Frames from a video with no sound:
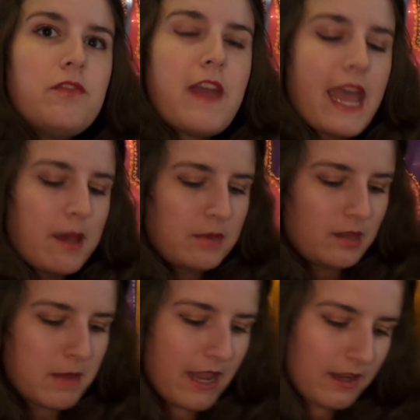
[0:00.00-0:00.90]
fab
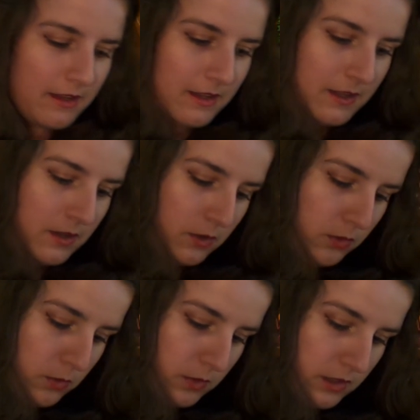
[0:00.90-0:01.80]
in the back.
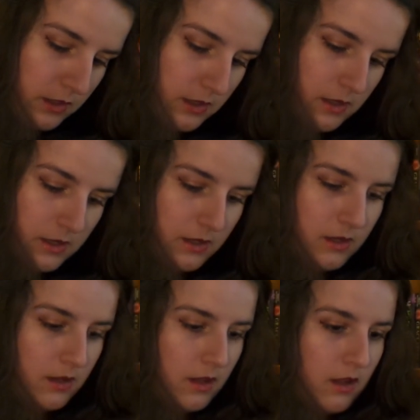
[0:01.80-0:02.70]
Ooh.
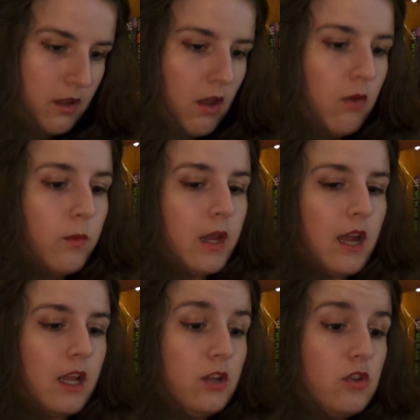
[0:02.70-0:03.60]
Oh, we
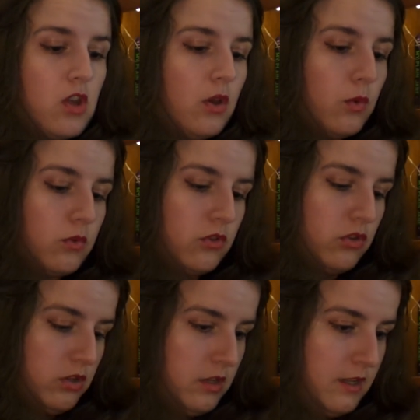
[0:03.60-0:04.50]
got a
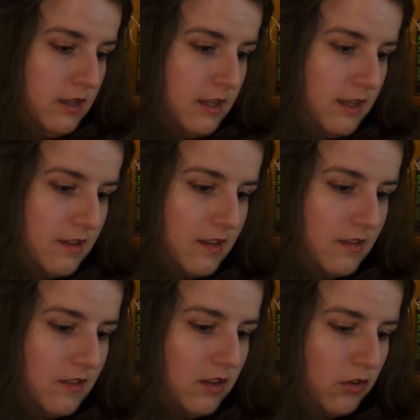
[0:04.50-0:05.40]
note. It
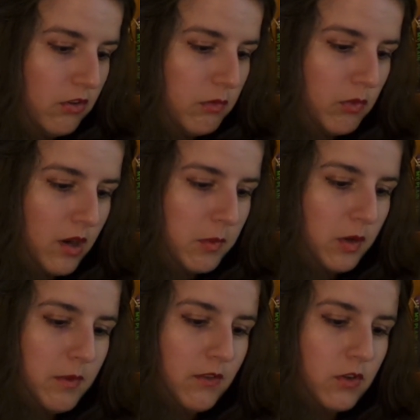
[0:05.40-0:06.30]
says, Dear subscriber,
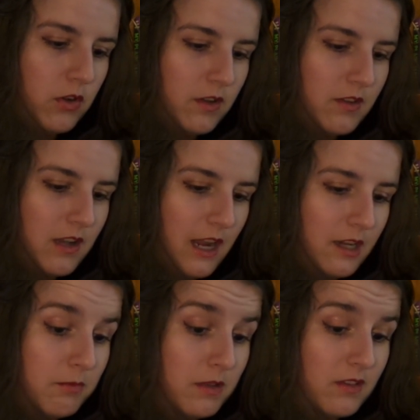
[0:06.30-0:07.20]
you may have noticed an
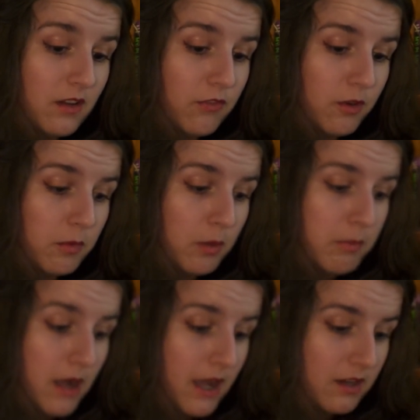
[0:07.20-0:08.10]
item missing from your
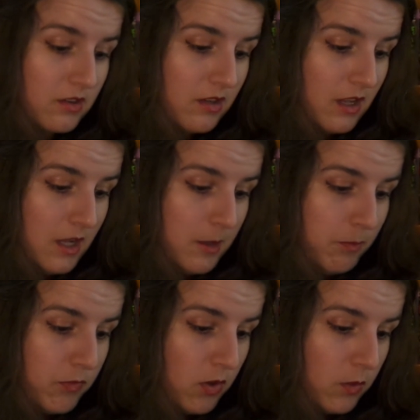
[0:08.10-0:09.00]
box.
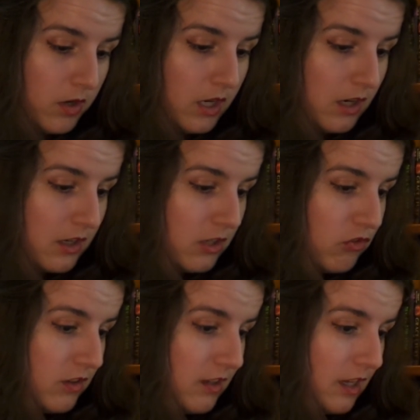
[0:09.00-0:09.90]
Don't worry, our
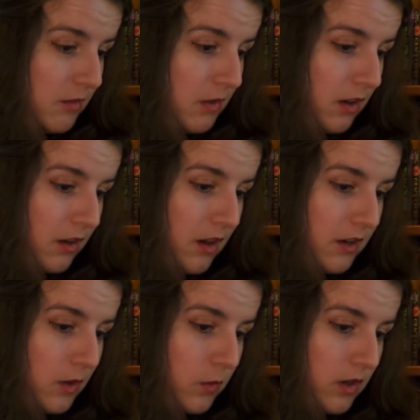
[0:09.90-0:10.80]
kitchen team are
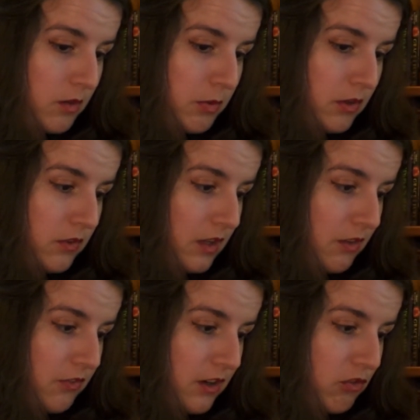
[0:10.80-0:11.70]
hard at work producing
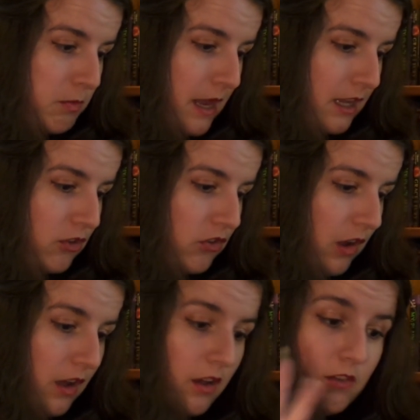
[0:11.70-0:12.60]
a fresh batch
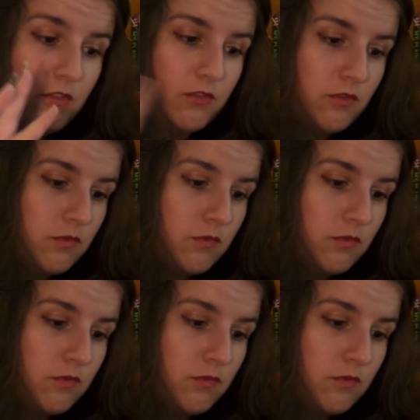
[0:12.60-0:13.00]
of